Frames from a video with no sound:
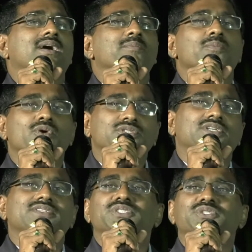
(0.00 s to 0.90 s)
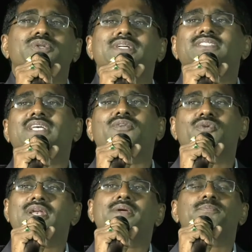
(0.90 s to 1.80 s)
most of the students have
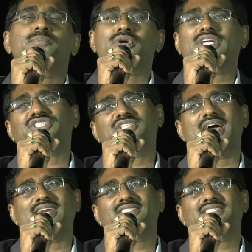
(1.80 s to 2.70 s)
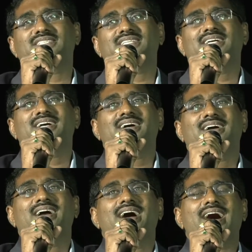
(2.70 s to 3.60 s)
only bookish knowledge,
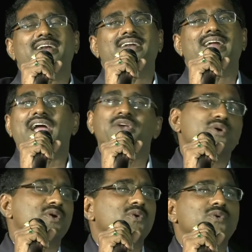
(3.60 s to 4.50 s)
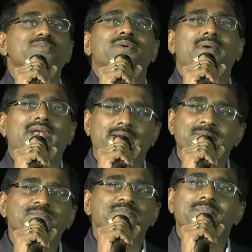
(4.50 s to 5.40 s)
and I don't know whom to
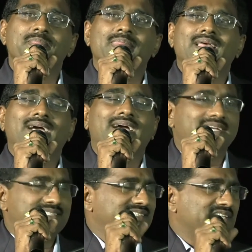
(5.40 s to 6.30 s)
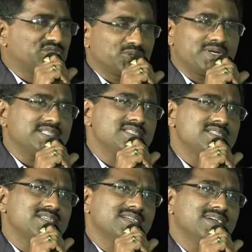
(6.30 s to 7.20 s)
blame. Is it the
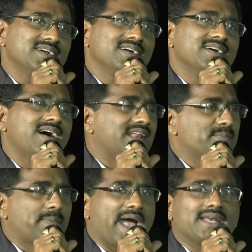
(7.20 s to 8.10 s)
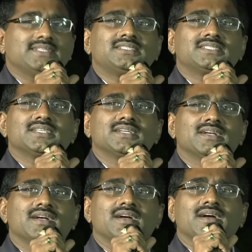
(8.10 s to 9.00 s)
students, or the parents,
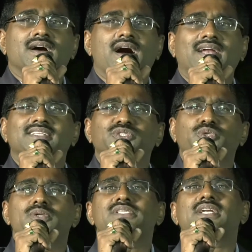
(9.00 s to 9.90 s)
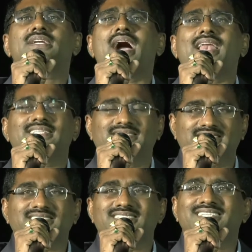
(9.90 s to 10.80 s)
or the schools and
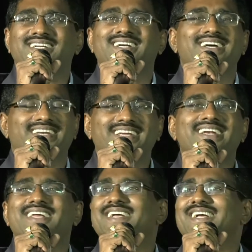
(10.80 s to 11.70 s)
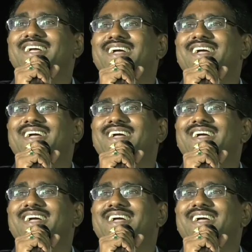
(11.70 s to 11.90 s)
colleges, right?